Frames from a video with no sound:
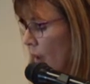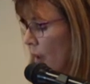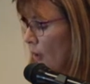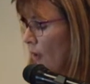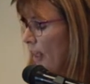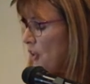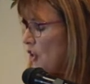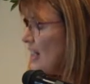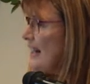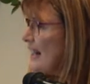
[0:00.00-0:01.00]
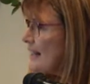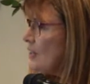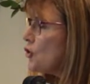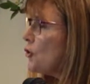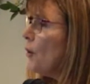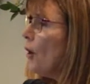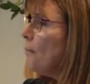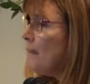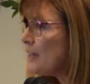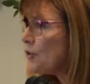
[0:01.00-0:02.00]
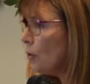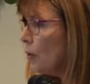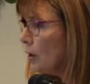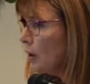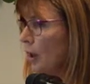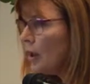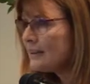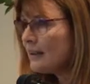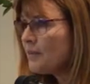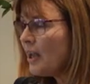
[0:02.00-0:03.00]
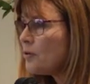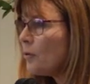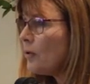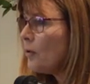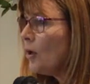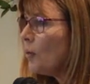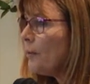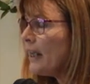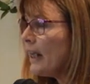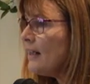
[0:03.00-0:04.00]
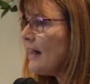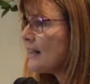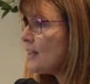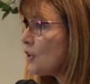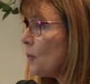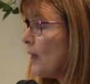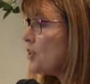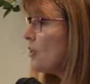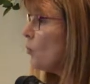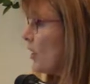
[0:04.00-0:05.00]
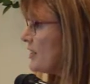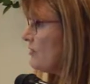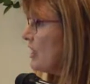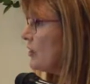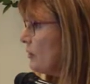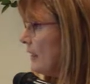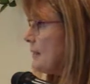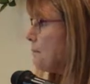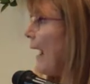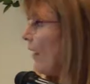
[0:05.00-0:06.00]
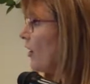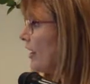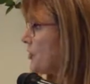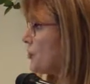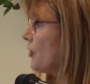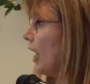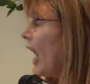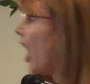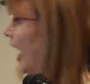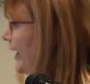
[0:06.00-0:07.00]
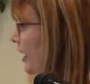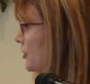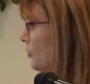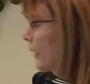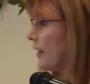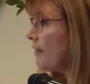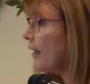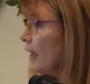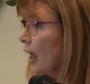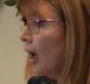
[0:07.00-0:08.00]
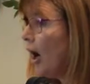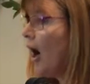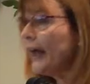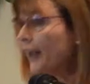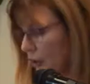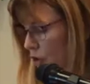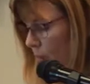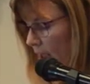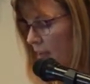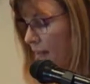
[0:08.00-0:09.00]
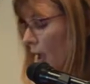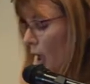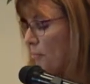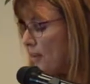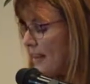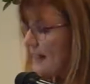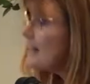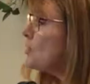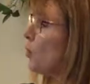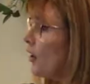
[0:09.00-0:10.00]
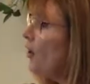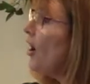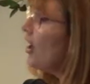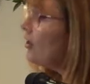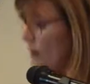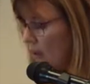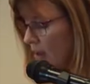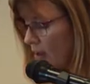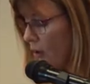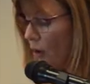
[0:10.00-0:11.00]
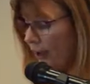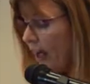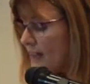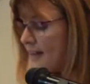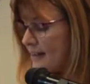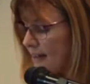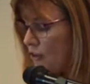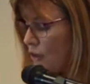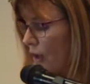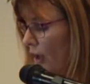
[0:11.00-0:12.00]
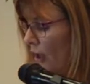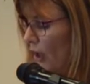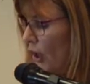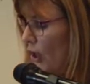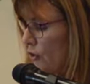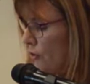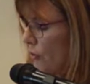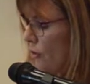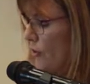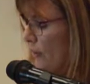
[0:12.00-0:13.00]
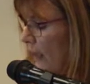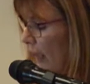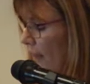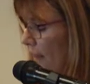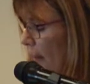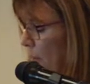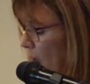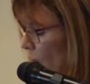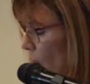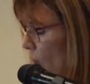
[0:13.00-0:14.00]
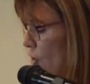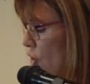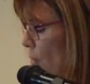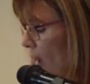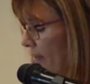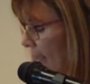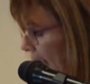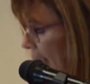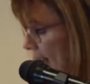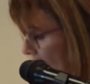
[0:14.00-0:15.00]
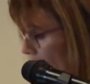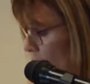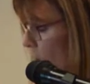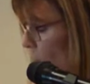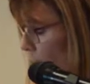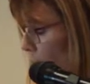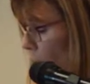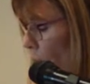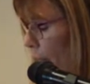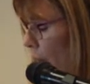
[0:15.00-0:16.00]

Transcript: You know, and she listened to her mentor. Because sometimes when, when we get in that situation, what does fear do? It paralyzes you like, oh, I can't do anything. I can't do anything. But this is what her uncle or her cousin said to her. Do you think that because you are in the king's house alone,